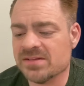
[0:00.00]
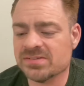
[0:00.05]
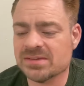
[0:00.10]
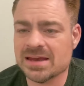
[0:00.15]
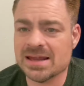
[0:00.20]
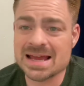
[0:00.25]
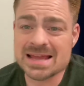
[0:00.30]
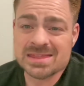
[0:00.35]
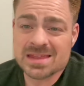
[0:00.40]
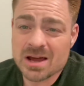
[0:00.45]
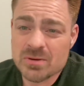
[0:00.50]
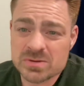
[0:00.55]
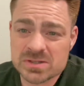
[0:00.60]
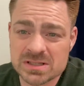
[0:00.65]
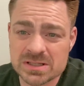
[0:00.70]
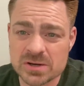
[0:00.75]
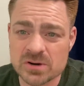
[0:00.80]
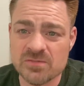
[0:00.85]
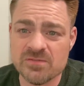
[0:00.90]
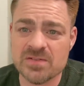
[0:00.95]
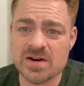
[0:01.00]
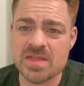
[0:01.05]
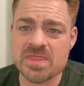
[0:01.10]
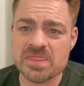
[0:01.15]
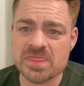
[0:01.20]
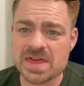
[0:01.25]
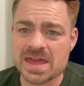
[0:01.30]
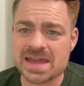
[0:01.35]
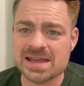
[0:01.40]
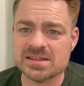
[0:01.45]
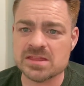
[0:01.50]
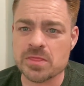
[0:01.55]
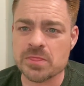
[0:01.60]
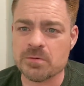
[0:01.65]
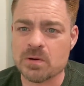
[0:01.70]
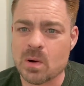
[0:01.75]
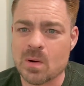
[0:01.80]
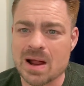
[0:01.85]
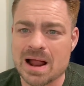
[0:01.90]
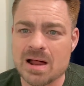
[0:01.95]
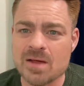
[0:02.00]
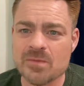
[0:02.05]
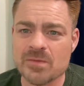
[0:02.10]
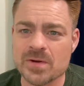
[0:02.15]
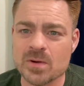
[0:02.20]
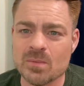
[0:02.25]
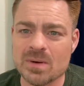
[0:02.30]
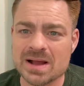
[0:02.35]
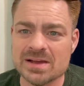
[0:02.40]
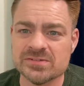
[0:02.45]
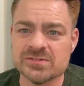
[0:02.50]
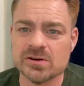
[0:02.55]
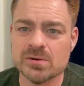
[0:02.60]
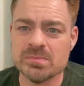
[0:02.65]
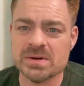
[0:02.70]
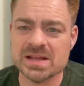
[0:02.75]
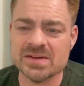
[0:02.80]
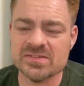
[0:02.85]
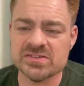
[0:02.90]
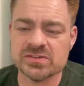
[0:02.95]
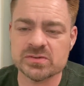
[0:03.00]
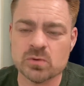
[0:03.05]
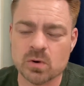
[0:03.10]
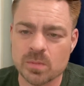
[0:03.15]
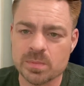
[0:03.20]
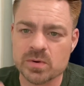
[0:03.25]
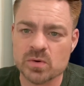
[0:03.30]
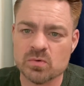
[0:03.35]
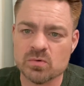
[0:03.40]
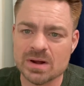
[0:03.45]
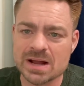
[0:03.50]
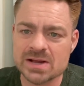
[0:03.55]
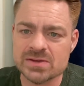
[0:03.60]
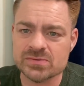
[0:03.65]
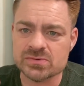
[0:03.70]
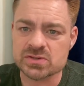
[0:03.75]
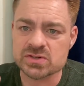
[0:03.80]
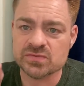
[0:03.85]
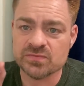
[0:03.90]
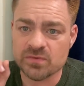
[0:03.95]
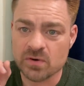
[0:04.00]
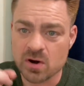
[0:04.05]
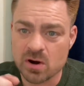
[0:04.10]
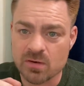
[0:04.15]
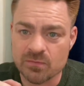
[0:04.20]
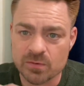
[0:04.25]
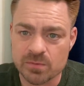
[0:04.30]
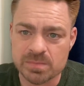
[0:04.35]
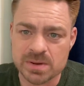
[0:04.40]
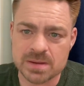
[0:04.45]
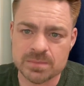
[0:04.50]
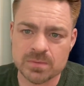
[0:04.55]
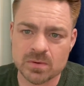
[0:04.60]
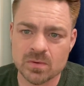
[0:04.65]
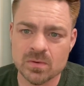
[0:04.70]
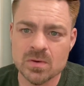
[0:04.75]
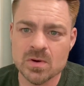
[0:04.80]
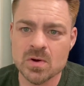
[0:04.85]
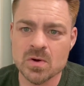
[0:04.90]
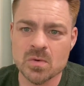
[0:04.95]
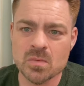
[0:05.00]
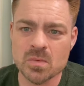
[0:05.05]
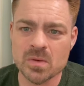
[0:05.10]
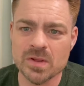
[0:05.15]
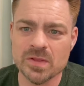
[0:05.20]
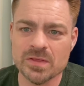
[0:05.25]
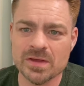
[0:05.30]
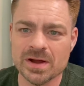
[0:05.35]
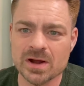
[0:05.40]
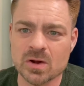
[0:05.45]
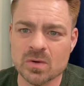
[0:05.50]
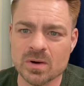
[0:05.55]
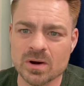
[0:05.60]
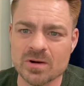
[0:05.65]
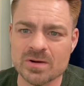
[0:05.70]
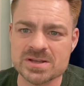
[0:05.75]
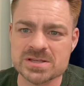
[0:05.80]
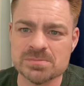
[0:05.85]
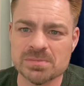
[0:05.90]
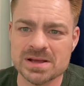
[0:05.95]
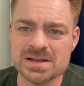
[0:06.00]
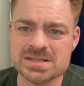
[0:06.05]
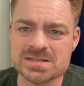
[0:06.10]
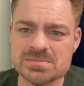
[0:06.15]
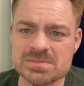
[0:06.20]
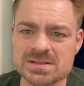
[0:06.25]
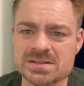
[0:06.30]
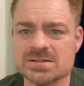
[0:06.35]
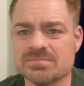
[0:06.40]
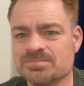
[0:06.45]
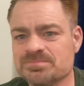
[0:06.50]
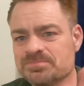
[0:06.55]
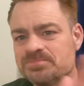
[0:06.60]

said, I thought it was a little fun thing to throw out there why so many of us Scorpio risers fall for people with Aquarius placements.